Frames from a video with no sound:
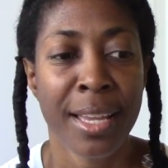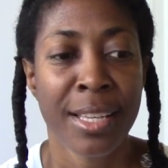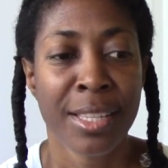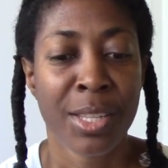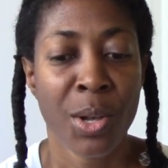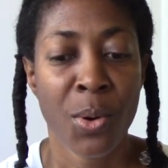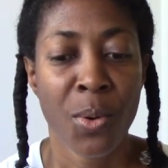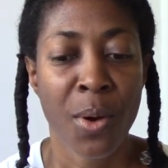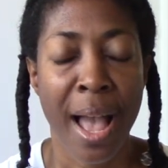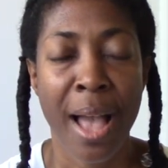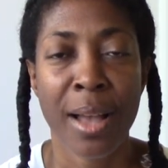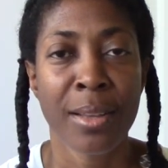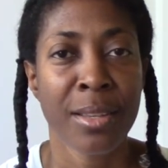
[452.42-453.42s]

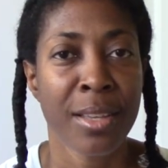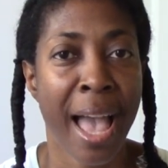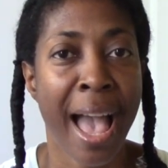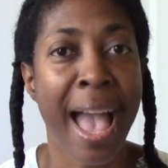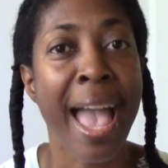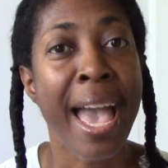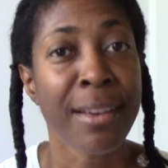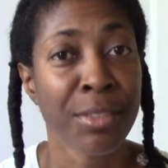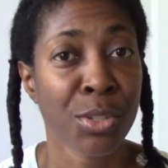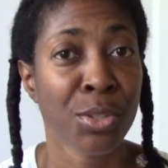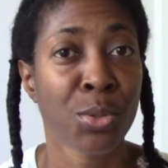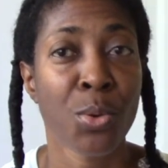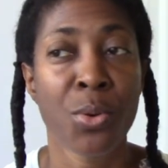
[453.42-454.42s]
So I have a
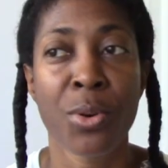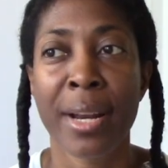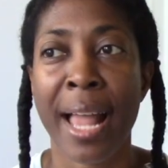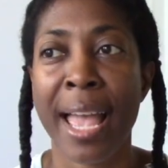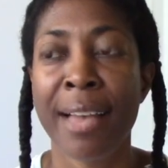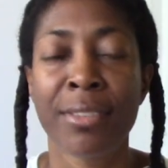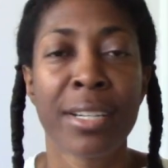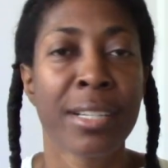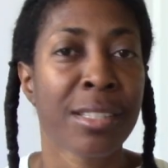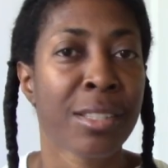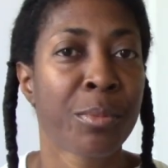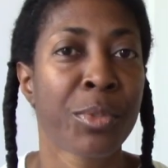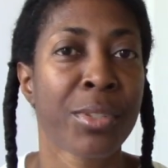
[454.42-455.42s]
store and I have
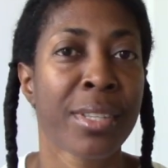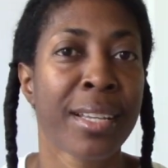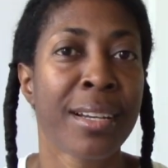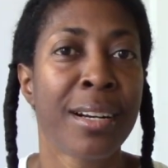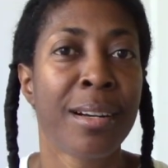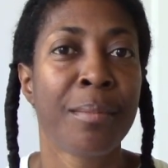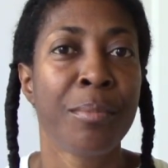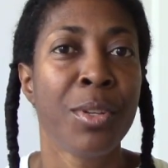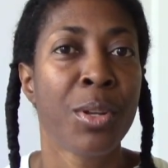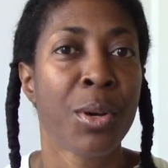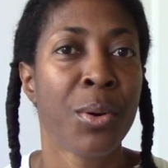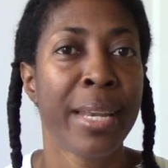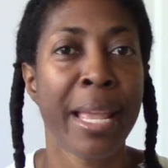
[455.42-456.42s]
customers that come, you
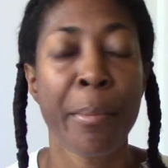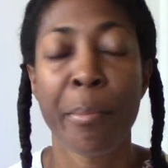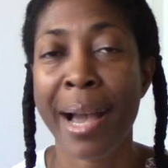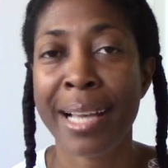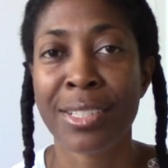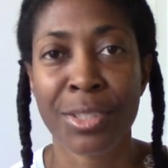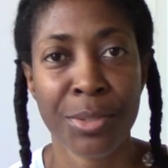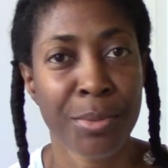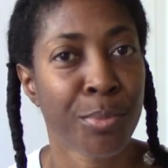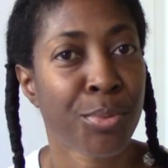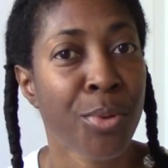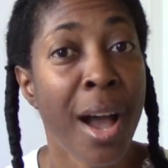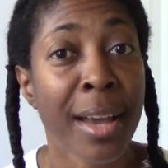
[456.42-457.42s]
know, and they buy certain
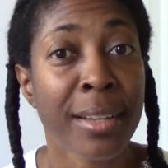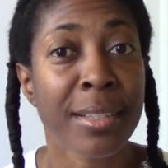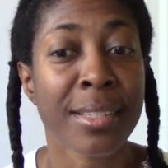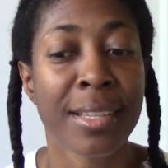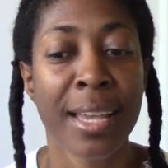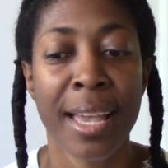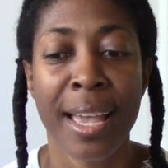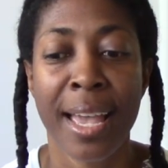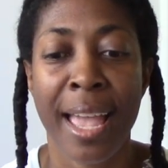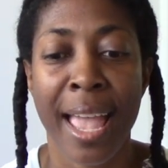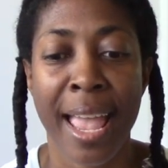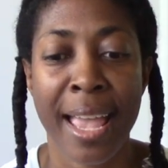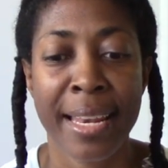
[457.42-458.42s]
products,
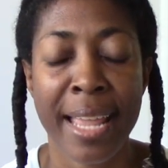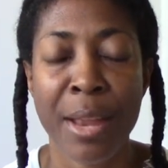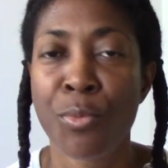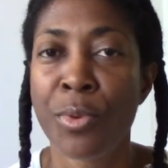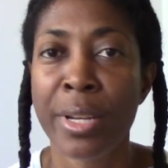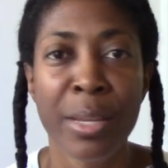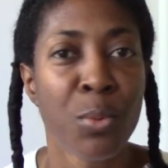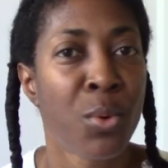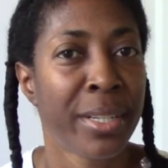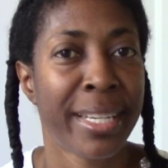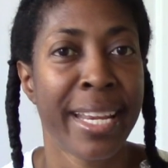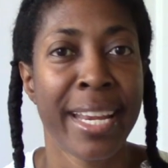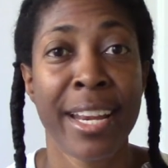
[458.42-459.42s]
and they really
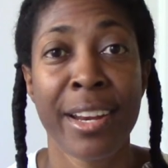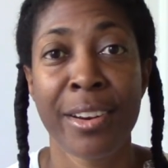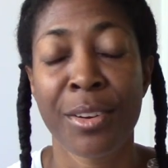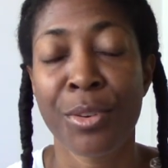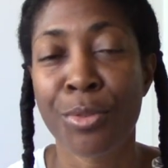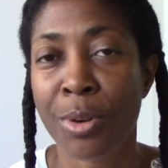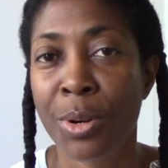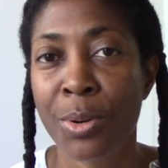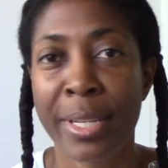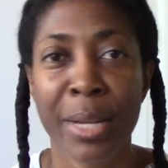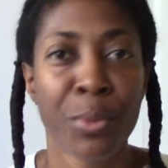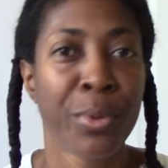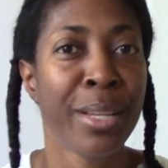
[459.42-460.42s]
want their hair to grow,
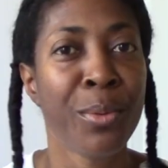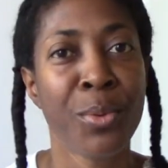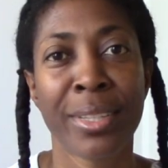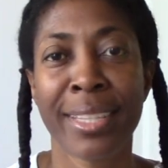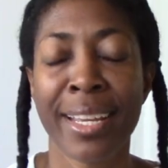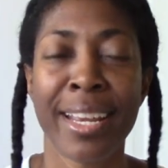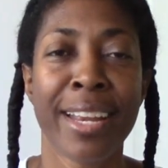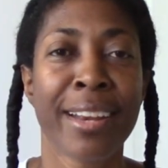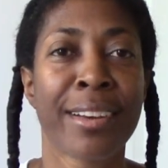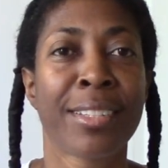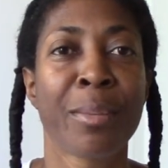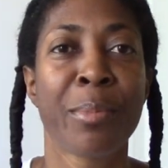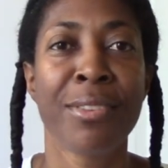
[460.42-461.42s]
and they really want their
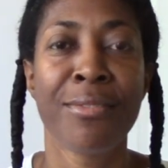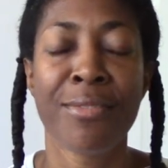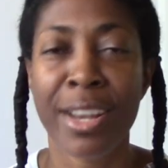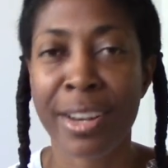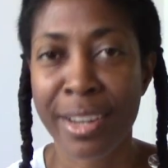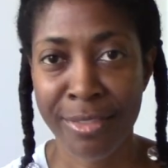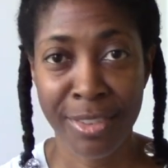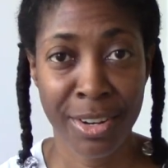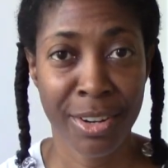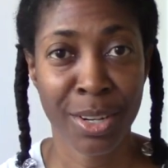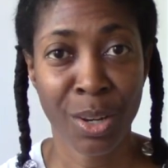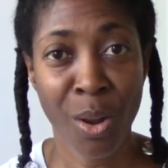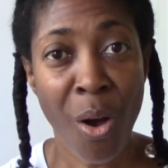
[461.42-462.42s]
hair to be very,
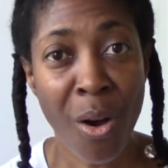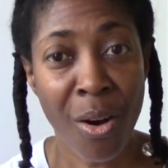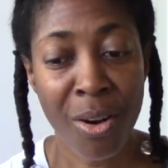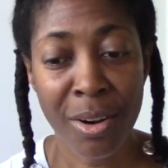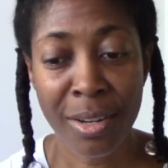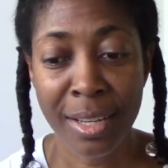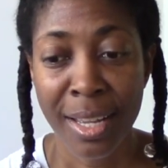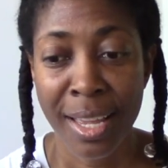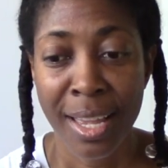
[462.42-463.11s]
very long.